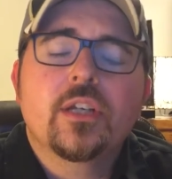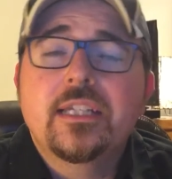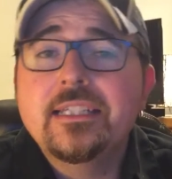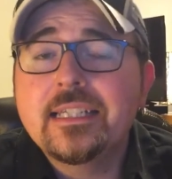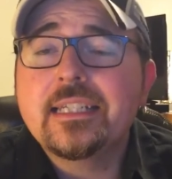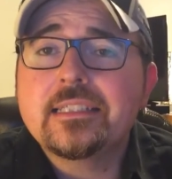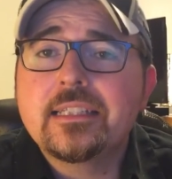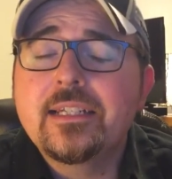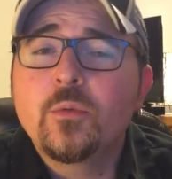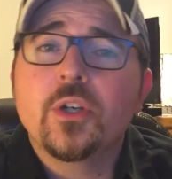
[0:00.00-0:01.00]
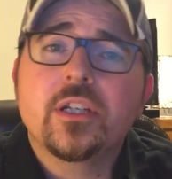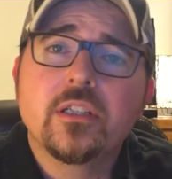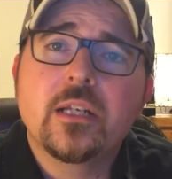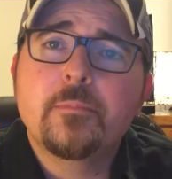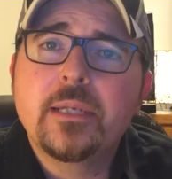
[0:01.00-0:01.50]
And he did get steady work in a
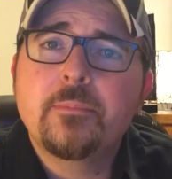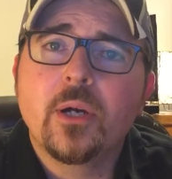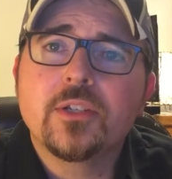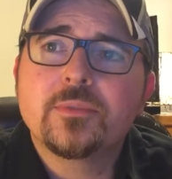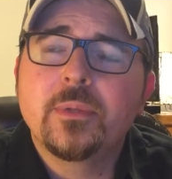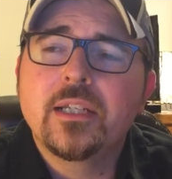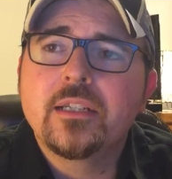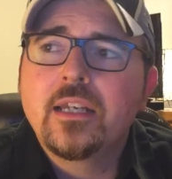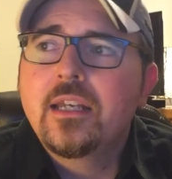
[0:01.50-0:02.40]
lot of bit parts, but